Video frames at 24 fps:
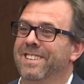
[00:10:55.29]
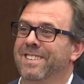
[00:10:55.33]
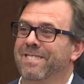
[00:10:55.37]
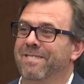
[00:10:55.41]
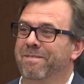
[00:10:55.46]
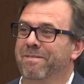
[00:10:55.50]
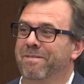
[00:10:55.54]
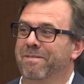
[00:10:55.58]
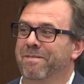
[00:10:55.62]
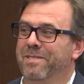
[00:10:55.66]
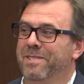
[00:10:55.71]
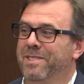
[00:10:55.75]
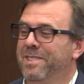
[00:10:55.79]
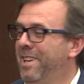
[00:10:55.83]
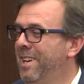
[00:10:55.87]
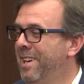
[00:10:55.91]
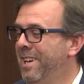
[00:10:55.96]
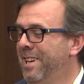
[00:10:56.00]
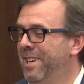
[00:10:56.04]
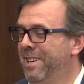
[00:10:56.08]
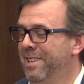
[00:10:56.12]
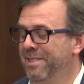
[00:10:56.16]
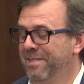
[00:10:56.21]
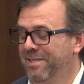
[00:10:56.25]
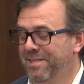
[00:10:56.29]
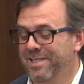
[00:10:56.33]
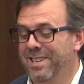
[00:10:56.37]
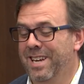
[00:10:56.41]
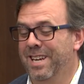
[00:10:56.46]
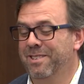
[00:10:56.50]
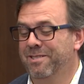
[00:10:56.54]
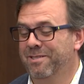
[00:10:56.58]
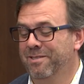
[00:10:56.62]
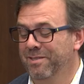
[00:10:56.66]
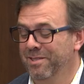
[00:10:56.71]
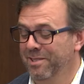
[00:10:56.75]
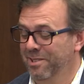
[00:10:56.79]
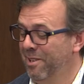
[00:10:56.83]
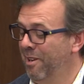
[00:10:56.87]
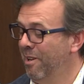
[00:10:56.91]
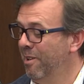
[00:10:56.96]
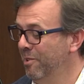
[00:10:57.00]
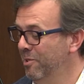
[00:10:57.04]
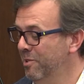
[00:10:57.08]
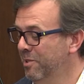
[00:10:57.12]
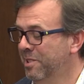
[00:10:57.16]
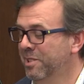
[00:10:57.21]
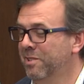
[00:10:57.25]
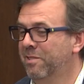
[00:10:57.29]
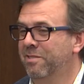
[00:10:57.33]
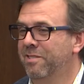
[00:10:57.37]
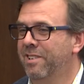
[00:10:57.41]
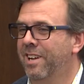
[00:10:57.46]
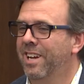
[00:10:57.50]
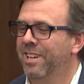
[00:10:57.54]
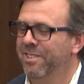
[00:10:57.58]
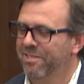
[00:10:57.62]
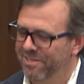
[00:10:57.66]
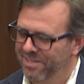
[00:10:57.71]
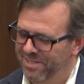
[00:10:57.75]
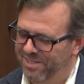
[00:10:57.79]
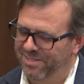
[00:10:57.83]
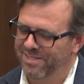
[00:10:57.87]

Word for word: Okay. Uh, Sinatra, the guard looked at Sinatra,